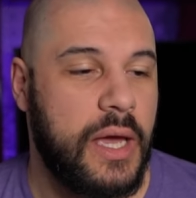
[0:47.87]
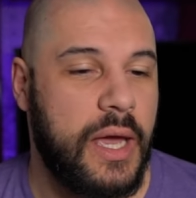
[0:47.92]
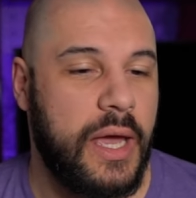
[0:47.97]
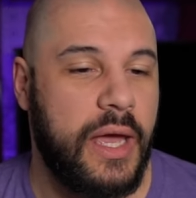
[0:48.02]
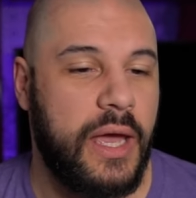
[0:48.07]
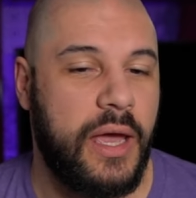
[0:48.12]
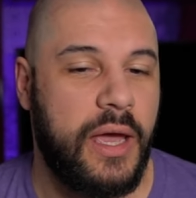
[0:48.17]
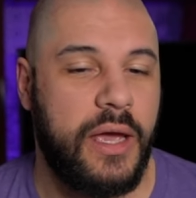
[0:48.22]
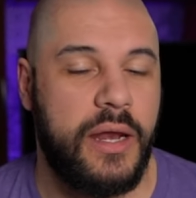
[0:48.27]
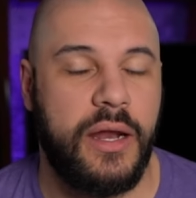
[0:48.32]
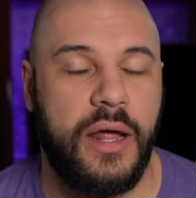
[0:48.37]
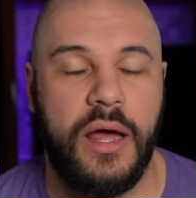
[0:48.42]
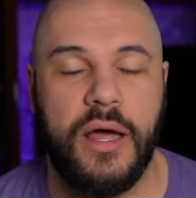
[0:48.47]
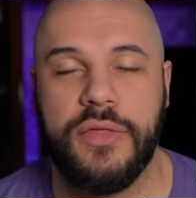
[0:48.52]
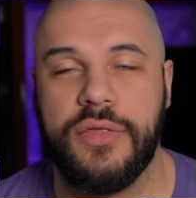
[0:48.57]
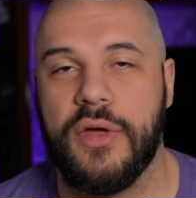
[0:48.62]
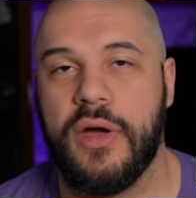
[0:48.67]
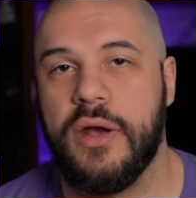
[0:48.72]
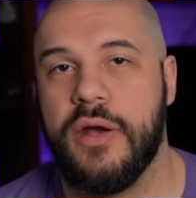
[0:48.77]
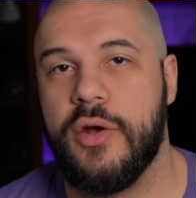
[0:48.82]
And I
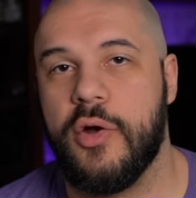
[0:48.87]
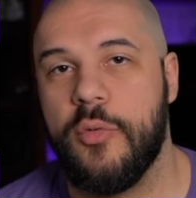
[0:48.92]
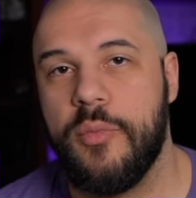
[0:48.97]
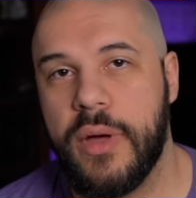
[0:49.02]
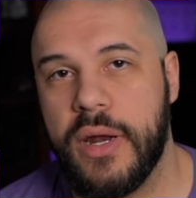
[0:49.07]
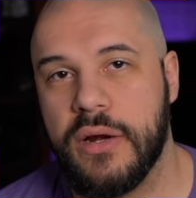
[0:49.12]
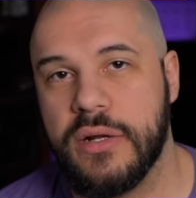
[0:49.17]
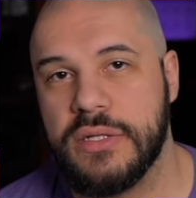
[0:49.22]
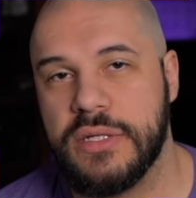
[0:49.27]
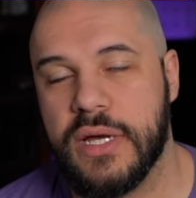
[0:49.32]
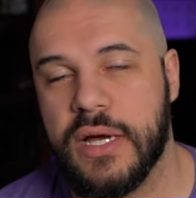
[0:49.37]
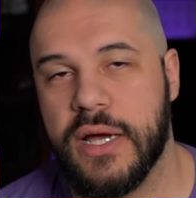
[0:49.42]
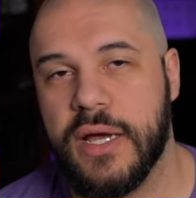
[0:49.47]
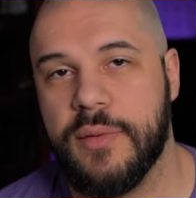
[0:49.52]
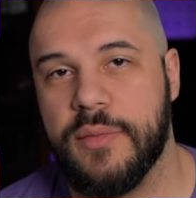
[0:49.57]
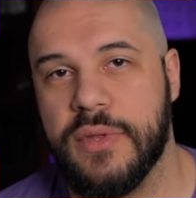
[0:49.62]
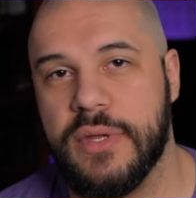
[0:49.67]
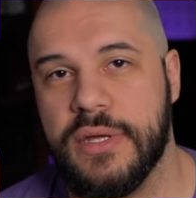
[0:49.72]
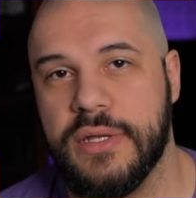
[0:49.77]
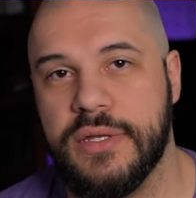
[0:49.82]
thought no better
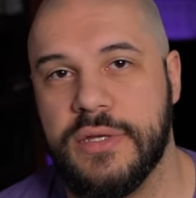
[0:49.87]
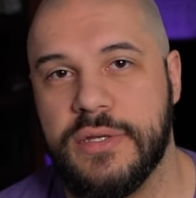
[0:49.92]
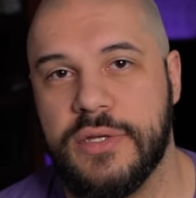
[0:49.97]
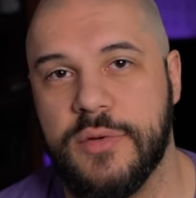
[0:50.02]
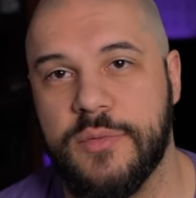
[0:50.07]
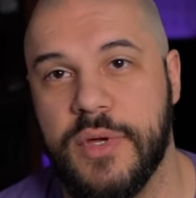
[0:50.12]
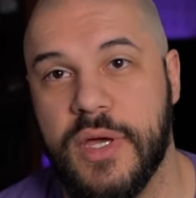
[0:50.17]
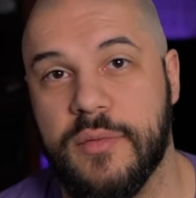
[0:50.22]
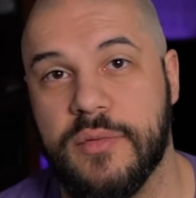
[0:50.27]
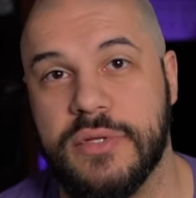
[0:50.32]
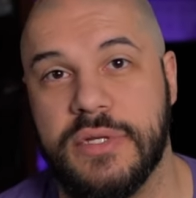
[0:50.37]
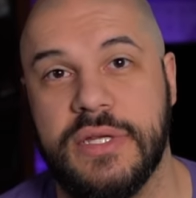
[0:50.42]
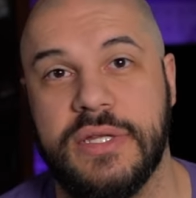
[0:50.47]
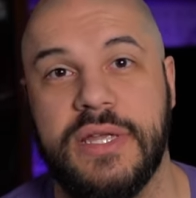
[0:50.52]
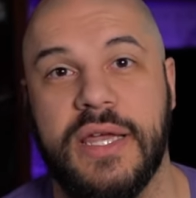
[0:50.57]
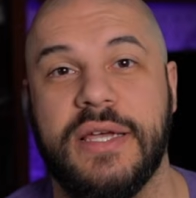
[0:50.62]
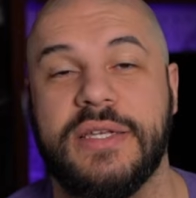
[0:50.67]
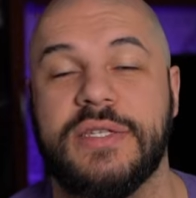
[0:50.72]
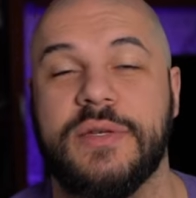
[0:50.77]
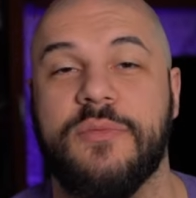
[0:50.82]
time than to be able to
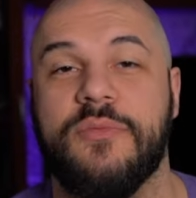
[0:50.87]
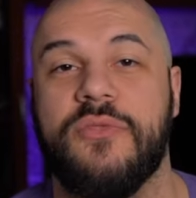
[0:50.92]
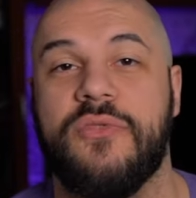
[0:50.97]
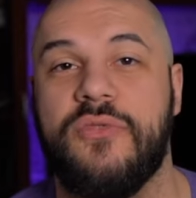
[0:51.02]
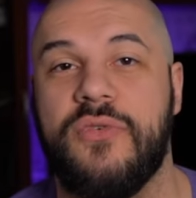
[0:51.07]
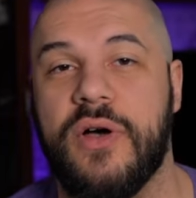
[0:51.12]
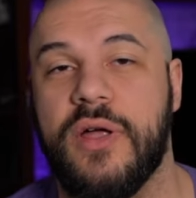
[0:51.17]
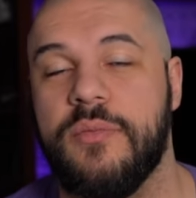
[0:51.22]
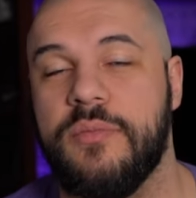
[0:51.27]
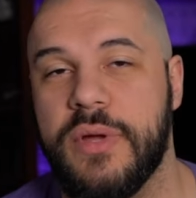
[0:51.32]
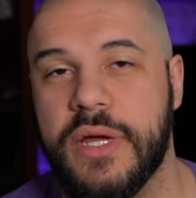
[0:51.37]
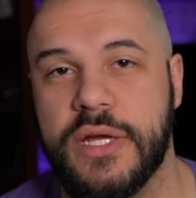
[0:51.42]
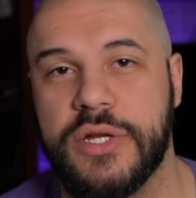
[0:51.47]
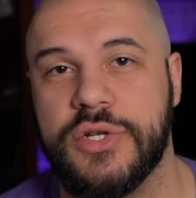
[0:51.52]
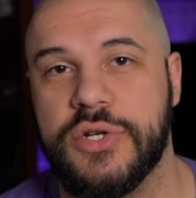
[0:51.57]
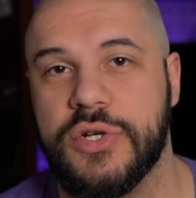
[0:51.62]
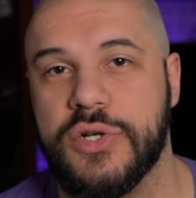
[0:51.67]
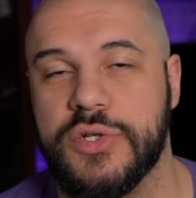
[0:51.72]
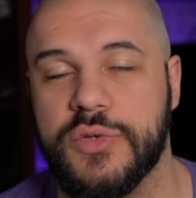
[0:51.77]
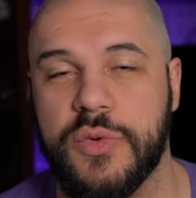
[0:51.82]
take some fun
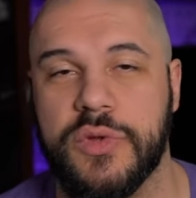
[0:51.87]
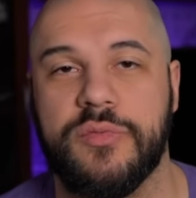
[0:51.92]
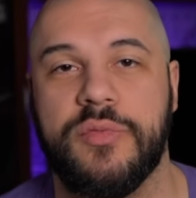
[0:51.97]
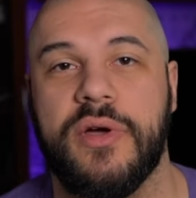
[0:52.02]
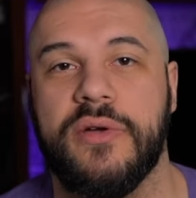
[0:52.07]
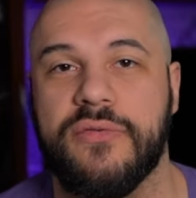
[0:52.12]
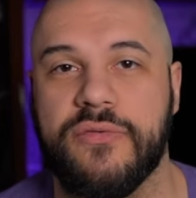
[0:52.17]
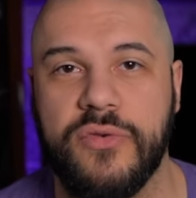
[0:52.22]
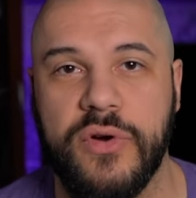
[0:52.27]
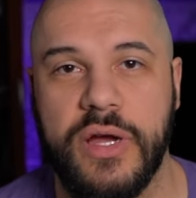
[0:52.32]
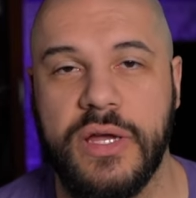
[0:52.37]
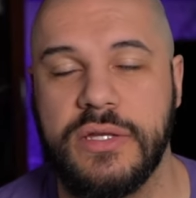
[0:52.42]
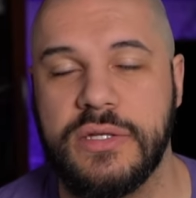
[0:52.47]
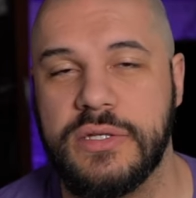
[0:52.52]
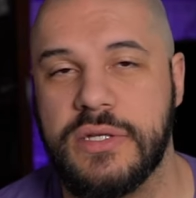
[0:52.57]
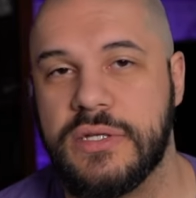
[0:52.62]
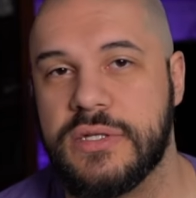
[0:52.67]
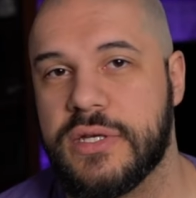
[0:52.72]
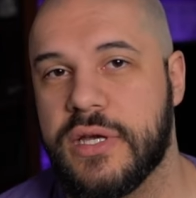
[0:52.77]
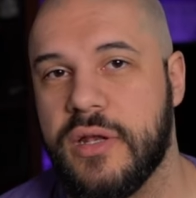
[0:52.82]
pictures with my
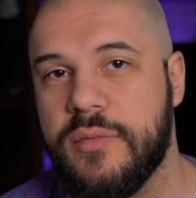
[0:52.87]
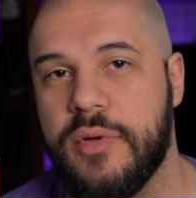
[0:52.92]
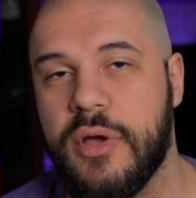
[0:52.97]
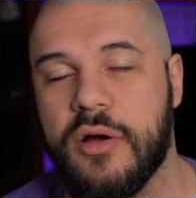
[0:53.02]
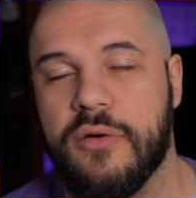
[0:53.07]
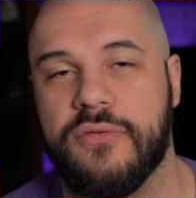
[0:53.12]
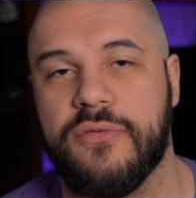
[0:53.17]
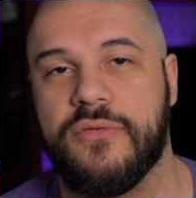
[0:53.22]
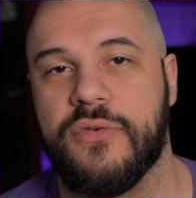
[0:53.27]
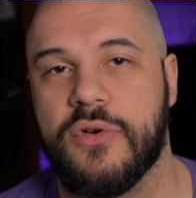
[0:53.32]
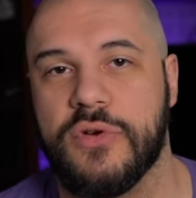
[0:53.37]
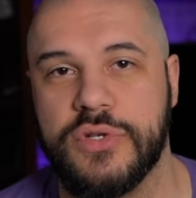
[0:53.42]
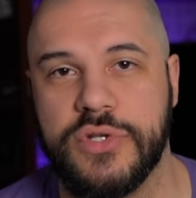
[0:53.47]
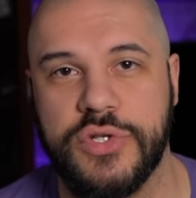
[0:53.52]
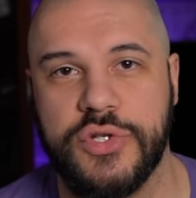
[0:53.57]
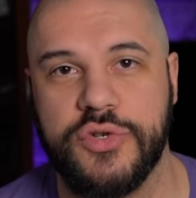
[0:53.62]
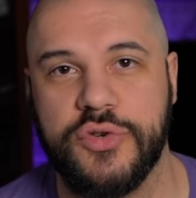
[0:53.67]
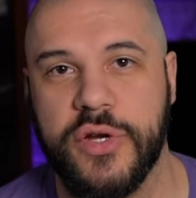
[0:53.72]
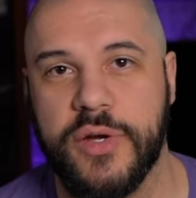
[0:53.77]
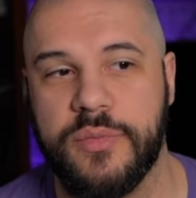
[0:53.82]
friends. It's going to be our
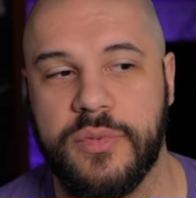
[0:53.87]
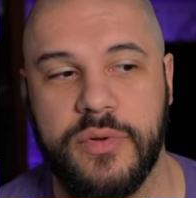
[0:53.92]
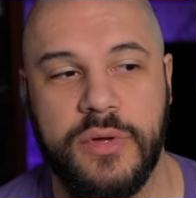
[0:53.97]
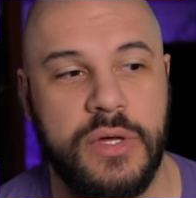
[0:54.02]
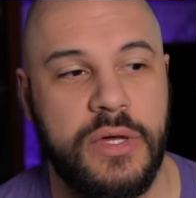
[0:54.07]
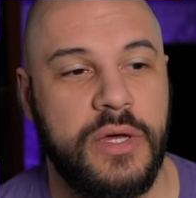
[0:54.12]
first trip.